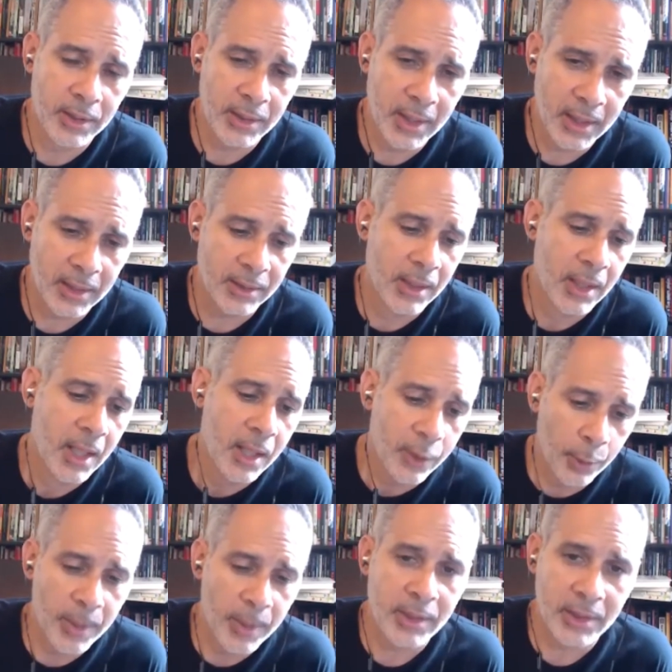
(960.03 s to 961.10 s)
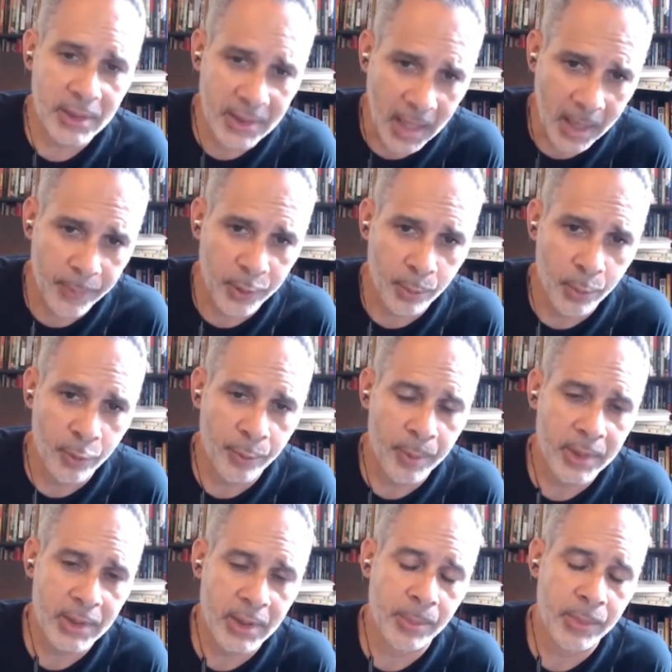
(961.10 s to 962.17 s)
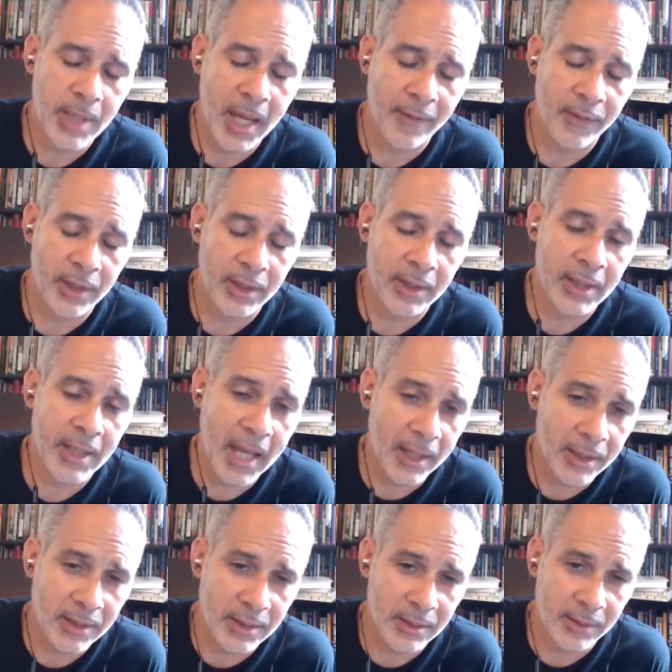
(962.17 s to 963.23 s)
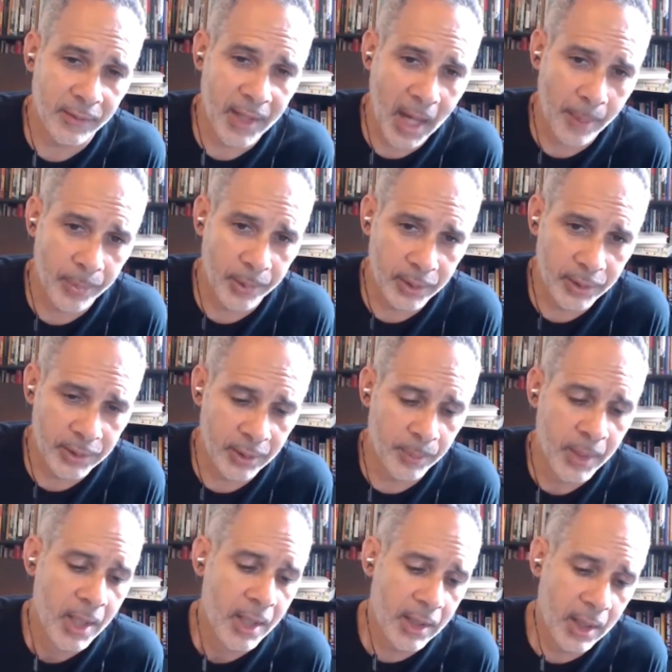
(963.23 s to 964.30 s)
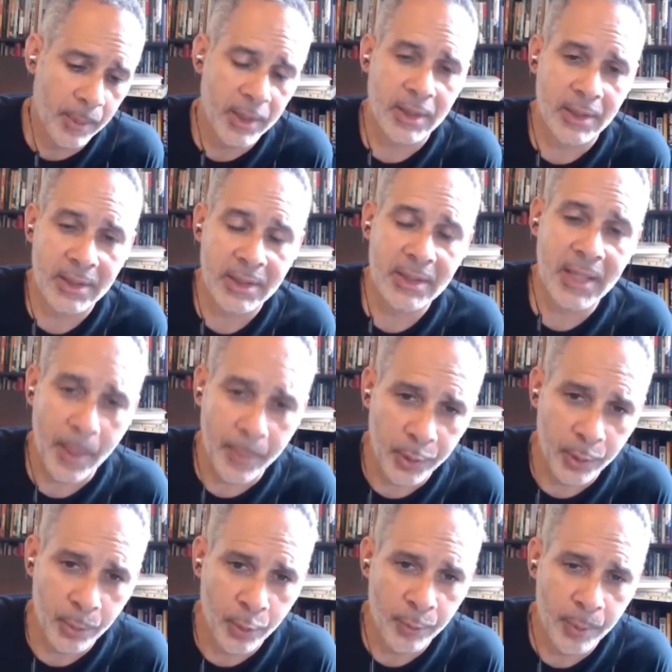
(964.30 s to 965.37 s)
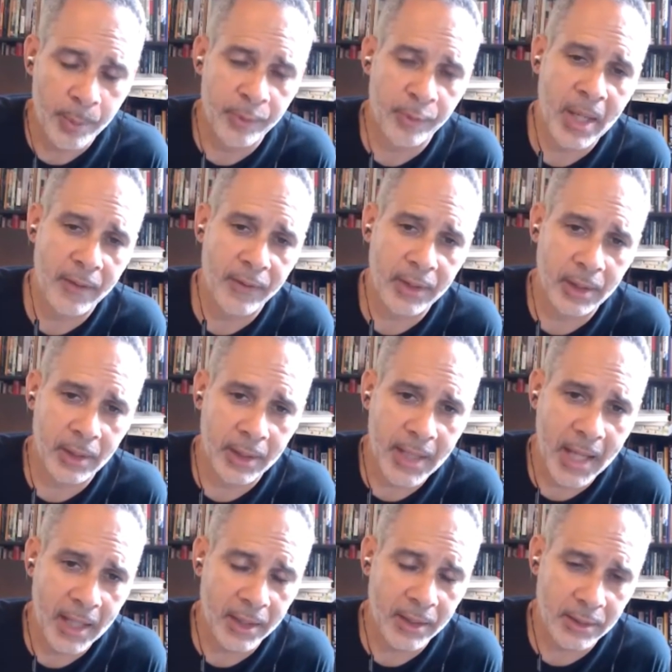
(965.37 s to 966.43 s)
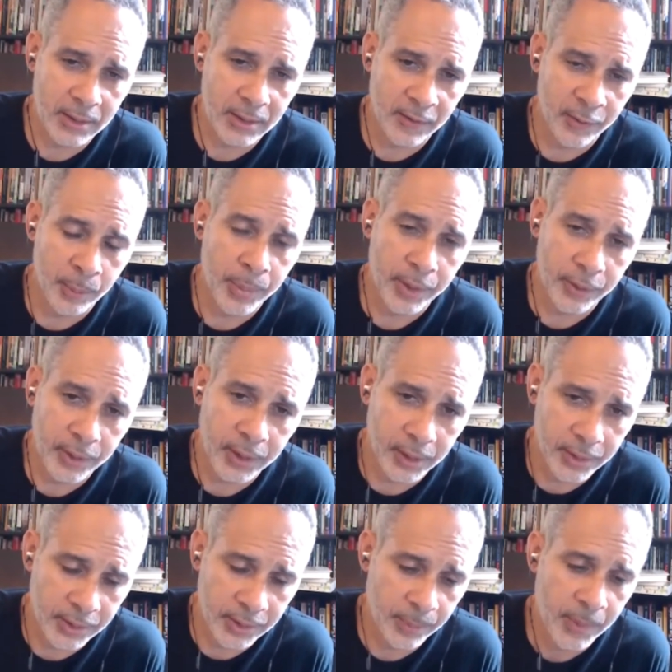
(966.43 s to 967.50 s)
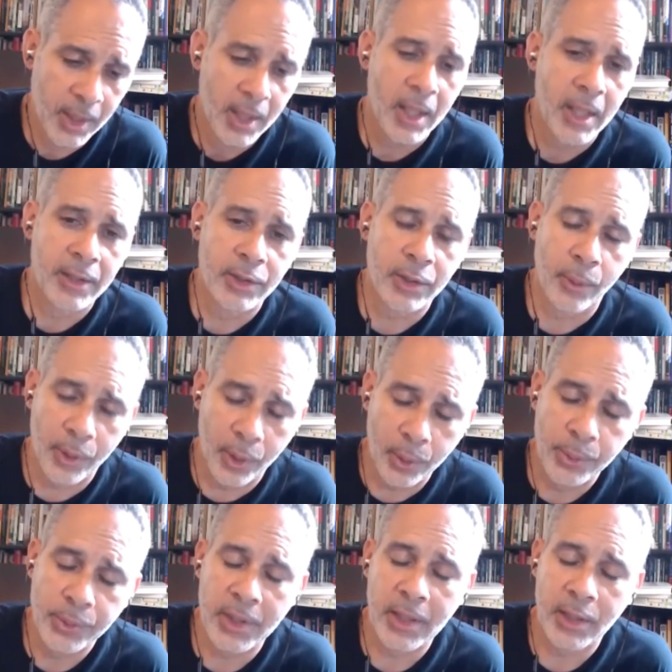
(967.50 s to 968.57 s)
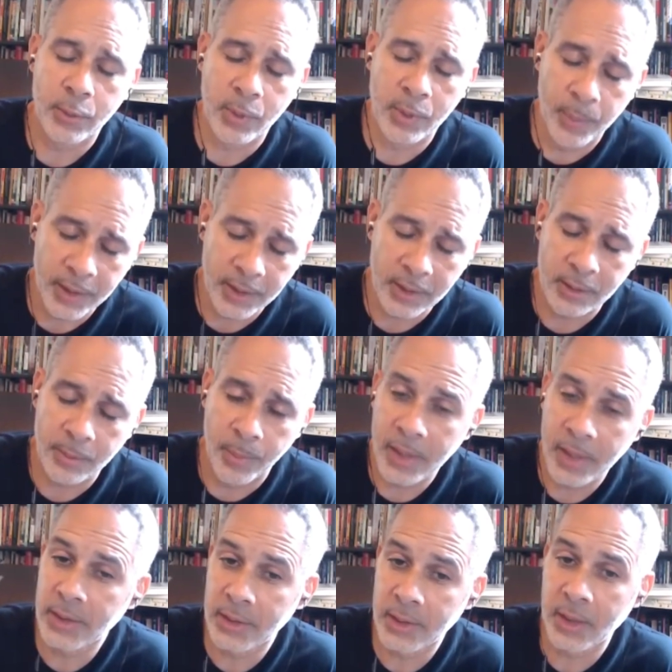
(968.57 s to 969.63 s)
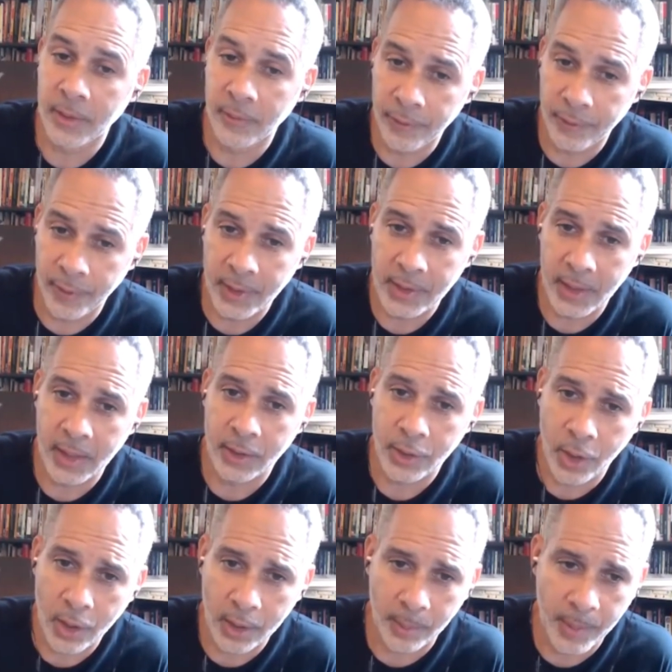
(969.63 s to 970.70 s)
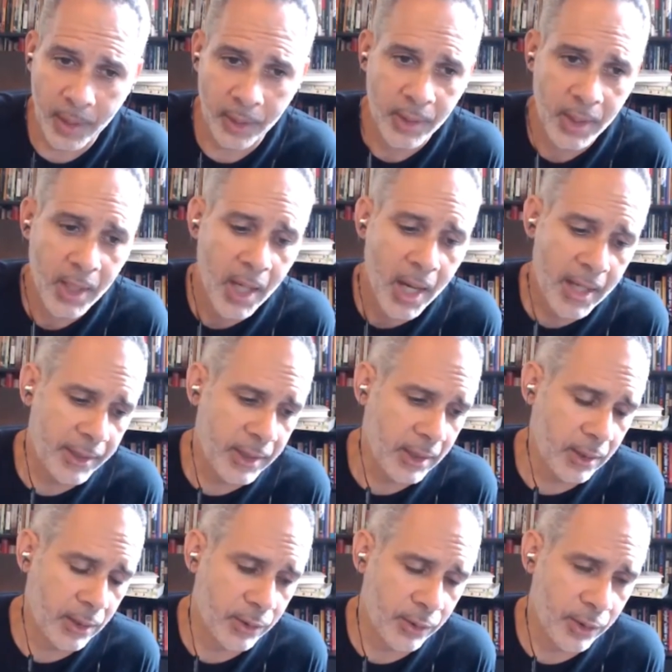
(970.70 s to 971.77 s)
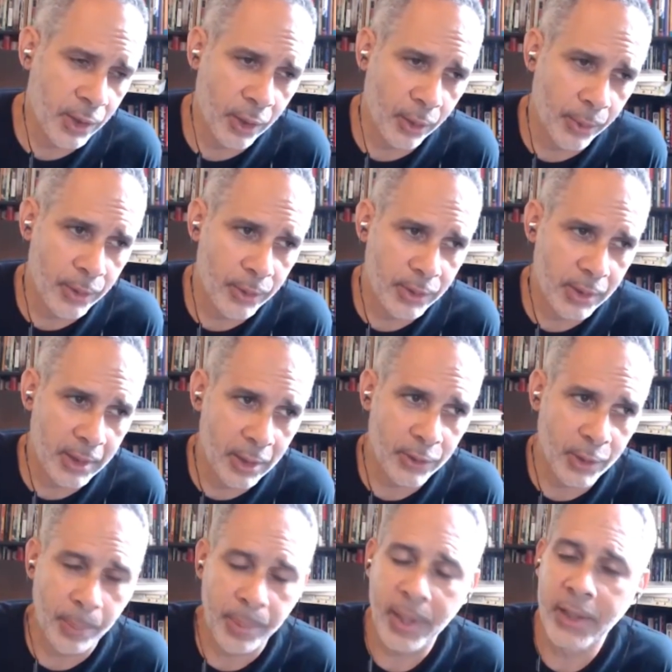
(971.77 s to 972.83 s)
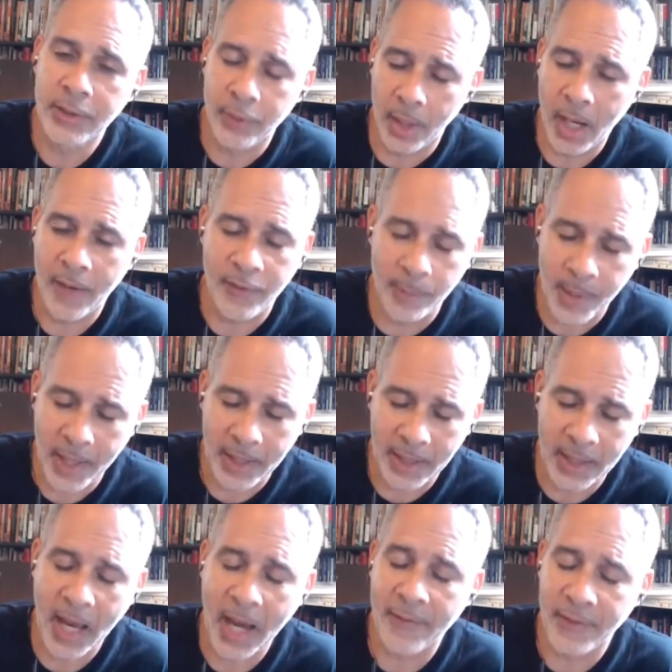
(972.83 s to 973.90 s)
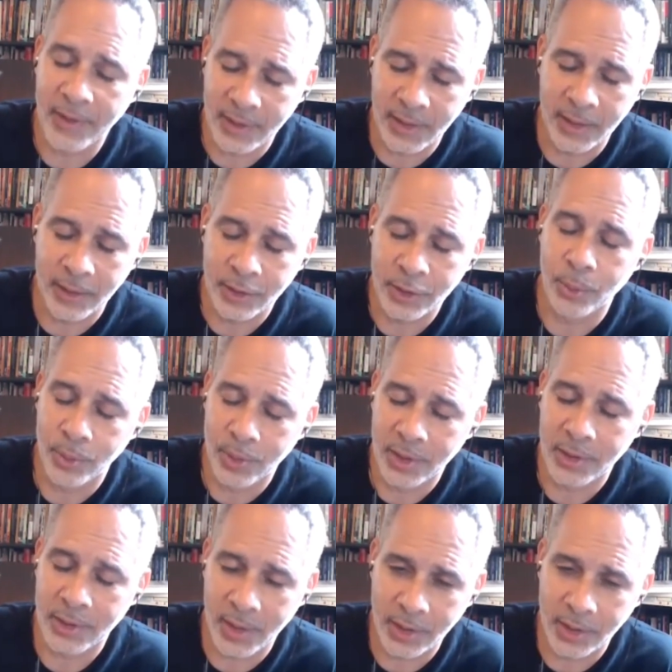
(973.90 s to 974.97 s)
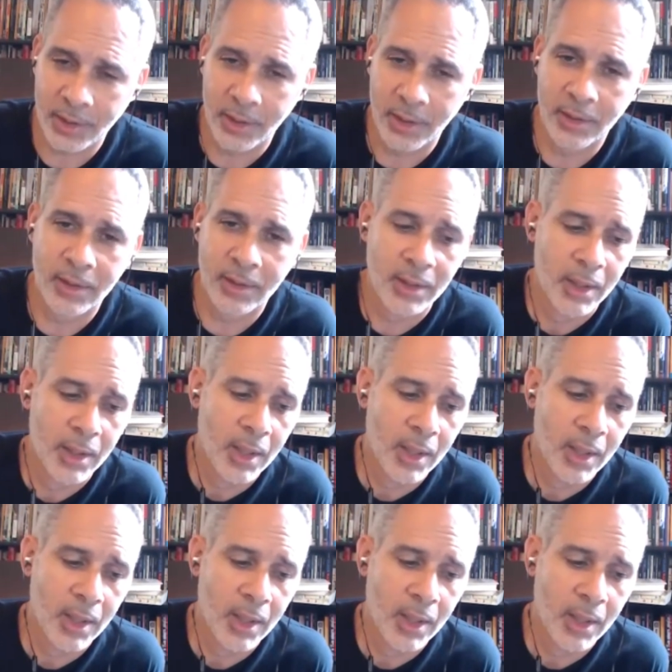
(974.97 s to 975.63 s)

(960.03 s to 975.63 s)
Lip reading: stance. They're meant to stop your movement from having an analysis of capitalism. They're meant to stop your movement from having an analysis of imperialism. And so those things we must confront and talk about. And I think there's a place for everybody, obviously, in certain discussions.